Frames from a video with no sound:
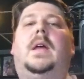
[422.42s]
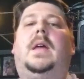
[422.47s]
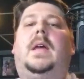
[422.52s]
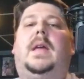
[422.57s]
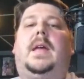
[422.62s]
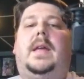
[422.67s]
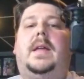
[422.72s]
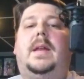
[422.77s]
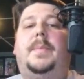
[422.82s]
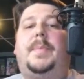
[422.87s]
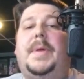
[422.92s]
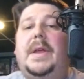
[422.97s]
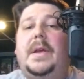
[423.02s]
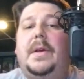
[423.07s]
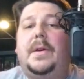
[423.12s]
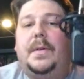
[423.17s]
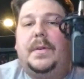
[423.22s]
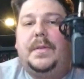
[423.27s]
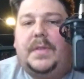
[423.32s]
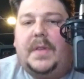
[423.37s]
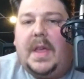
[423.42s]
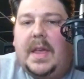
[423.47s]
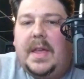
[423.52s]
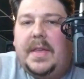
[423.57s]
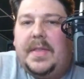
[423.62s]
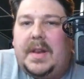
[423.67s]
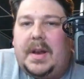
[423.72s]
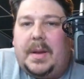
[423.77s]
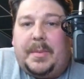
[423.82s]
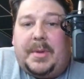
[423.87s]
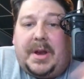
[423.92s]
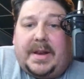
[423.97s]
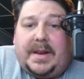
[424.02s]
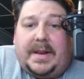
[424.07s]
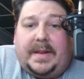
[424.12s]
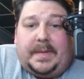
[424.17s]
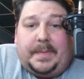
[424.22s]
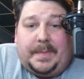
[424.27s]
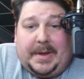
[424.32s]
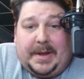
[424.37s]
It appears that I'm going to
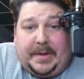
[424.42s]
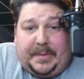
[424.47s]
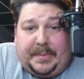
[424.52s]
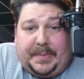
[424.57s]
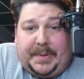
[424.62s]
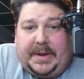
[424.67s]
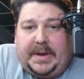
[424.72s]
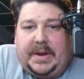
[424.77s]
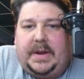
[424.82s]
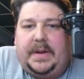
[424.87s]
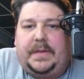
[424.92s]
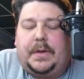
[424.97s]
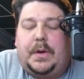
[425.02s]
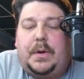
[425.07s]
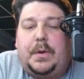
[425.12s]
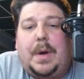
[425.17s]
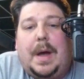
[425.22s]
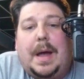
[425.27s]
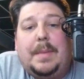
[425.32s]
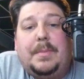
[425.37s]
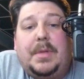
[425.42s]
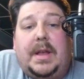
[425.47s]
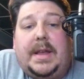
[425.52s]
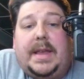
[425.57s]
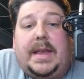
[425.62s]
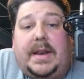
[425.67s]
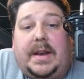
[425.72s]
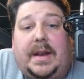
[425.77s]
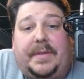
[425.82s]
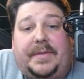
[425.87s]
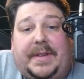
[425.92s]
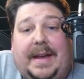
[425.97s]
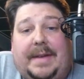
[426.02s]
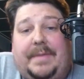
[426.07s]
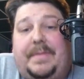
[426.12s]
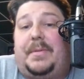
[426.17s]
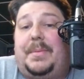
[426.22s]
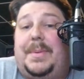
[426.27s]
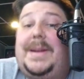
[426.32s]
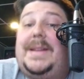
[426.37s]
need some help. So I'm lucky enough to
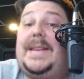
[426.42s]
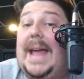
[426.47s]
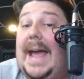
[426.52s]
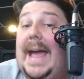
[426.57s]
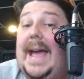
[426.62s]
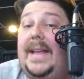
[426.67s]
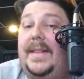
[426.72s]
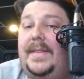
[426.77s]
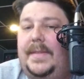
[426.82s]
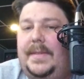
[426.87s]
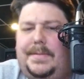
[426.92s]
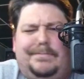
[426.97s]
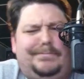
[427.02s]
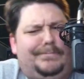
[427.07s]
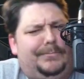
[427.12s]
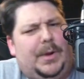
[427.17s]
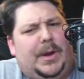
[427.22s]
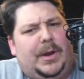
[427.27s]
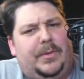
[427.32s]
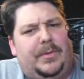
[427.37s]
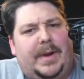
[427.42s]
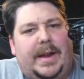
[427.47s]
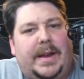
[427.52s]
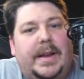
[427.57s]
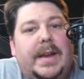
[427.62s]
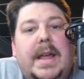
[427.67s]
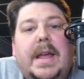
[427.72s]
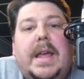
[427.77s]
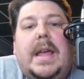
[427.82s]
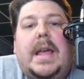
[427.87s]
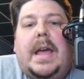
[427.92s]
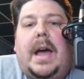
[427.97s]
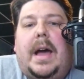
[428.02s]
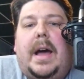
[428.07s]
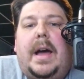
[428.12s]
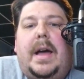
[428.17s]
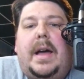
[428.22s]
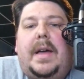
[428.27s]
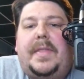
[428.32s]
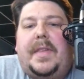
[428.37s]
have 3 dads. Weird, right?
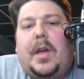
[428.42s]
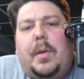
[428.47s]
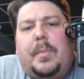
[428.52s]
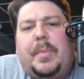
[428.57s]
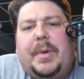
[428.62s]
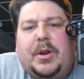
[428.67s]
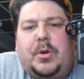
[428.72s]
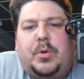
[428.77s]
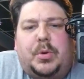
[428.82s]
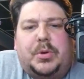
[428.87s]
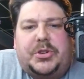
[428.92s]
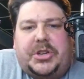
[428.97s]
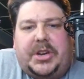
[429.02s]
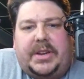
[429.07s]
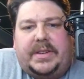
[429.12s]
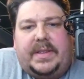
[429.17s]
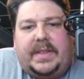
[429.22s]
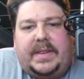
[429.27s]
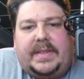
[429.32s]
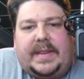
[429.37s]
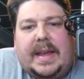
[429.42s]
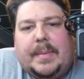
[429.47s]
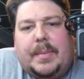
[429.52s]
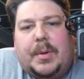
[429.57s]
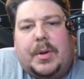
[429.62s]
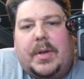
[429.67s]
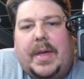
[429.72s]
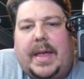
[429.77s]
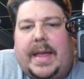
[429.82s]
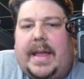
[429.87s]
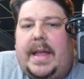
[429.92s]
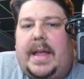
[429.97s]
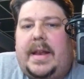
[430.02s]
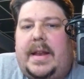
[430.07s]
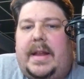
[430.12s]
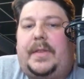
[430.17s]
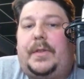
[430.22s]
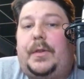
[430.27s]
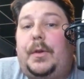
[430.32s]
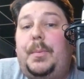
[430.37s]
They all bring cool shit to the table, and
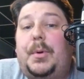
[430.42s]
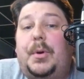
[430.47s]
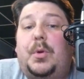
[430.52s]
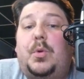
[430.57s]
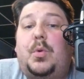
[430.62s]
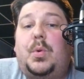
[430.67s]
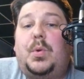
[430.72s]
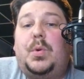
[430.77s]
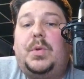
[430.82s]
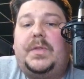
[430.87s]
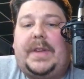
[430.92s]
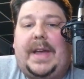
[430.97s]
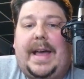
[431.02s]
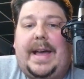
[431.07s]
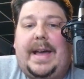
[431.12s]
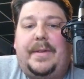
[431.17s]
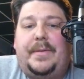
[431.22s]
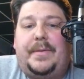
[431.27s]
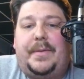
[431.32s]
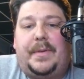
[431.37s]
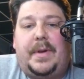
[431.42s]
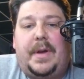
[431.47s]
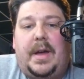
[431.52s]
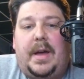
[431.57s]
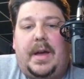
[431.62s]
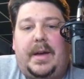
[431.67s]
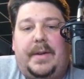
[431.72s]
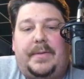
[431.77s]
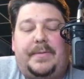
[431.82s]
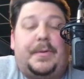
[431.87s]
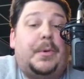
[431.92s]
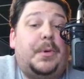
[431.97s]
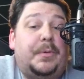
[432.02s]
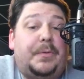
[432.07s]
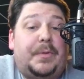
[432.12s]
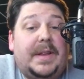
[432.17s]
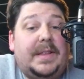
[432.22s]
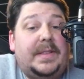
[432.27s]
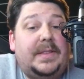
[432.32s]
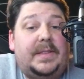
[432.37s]
it's super cool to have
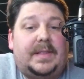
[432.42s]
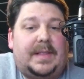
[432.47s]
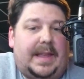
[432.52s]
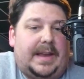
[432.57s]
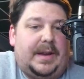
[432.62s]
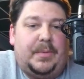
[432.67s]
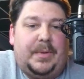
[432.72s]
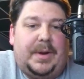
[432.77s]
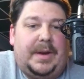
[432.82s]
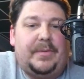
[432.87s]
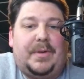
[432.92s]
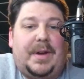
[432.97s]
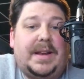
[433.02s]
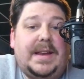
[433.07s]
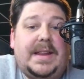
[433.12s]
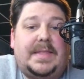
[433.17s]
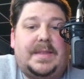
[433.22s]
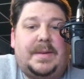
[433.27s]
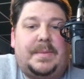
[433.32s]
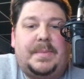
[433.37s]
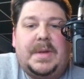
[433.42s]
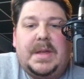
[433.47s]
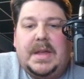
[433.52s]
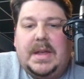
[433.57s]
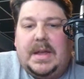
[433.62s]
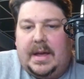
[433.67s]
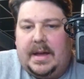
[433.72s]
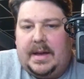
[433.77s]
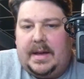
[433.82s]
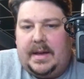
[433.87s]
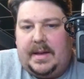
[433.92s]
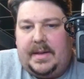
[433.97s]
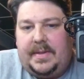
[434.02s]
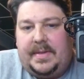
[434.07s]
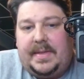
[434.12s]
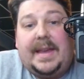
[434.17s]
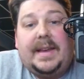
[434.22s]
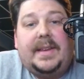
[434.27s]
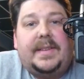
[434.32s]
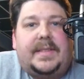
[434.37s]
phone-a-friends, like, whenever I need them.
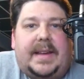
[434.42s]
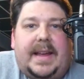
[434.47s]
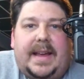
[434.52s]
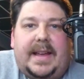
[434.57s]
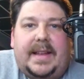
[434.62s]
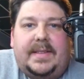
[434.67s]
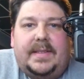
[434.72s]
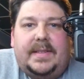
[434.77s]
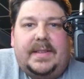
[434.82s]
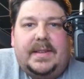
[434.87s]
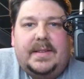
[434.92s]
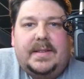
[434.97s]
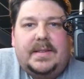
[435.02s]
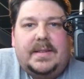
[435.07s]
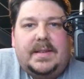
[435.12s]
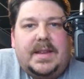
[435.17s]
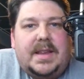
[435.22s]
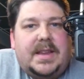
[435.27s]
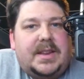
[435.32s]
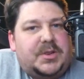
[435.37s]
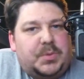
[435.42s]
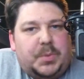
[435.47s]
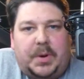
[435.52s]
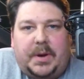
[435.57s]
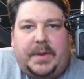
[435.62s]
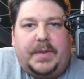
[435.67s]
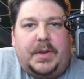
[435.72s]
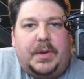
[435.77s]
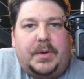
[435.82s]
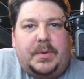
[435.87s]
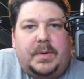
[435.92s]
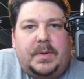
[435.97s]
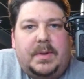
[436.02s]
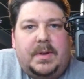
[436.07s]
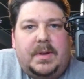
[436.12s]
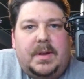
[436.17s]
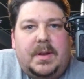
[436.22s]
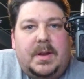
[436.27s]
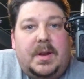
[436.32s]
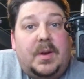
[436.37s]
Thanks, dads. Each one of you.
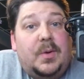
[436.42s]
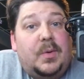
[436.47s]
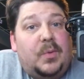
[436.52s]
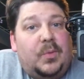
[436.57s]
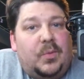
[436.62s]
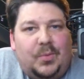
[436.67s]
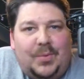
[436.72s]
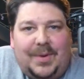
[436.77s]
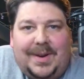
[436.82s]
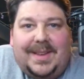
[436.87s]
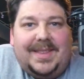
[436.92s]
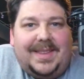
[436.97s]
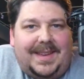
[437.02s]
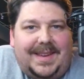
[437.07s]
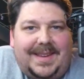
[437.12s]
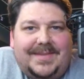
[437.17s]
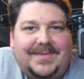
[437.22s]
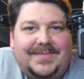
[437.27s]
Really.